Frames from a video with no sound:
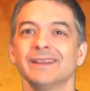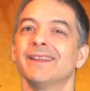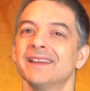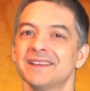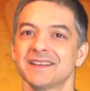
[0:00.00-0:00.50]

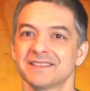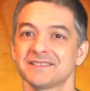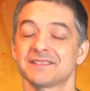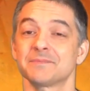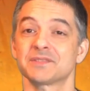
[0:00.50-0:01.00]
like
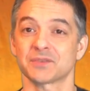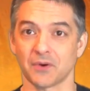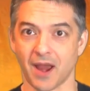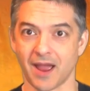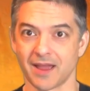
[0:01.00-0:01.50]
and
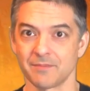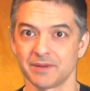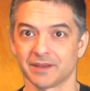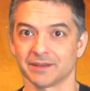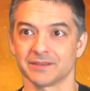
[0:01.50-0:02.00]
subscribe,
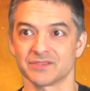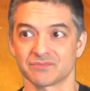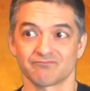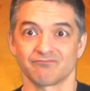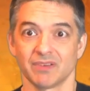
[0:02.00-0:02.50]
because,
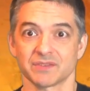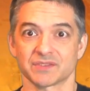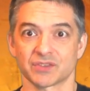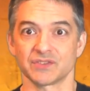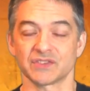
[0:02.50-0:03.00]
well, this
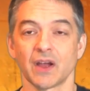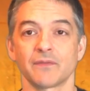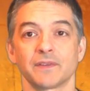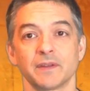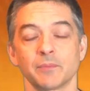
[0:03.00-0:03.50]
is good
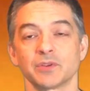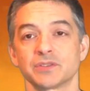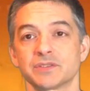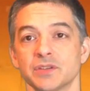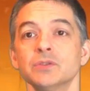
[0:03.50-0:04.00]
stuff. And number
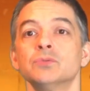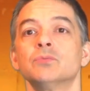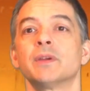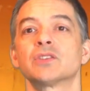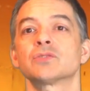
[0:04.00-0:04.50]
two,
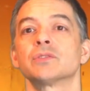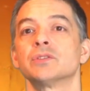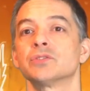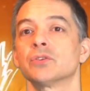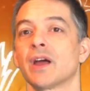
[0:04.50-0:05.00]
make sure
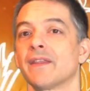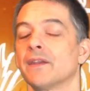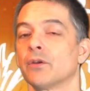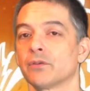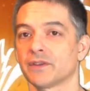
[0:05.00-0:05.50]
you turn on the
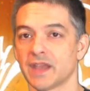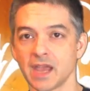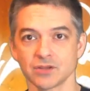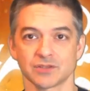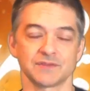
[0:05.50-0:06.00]

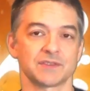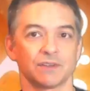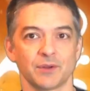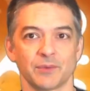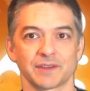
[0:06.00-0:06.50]
notifications so
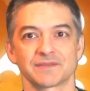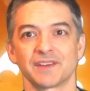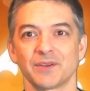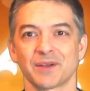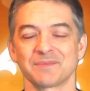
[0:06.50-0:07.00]
you know when the next
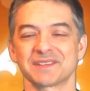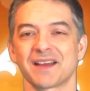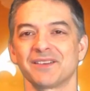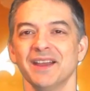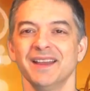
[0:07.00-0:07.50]
video comes
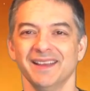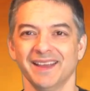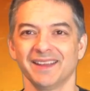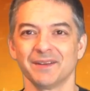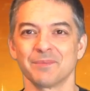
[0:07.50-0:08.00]
out.
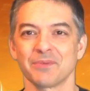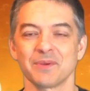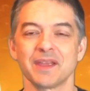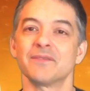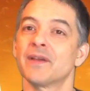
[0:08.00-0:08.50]
And number
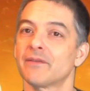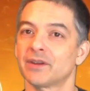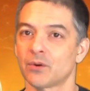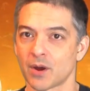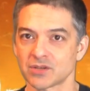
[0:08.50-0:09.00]
three, if you have
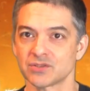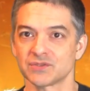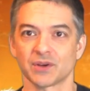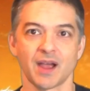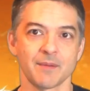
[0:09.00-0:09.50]
any
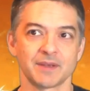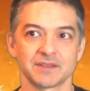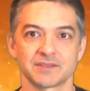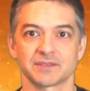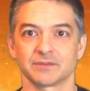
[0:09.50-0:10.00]
questions or
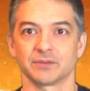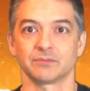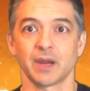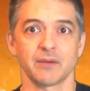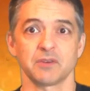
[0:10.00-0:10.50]
comments or
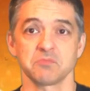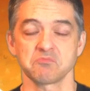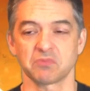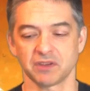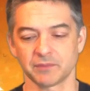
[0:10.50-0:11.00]
whatever,
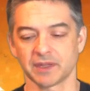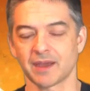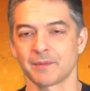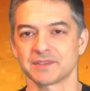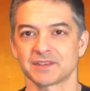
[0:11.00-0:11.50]
leave them in the
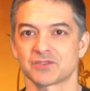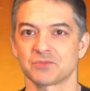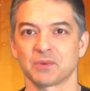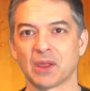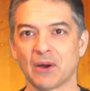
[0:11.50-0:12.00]
comment
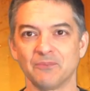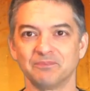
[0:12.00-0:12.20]
section below.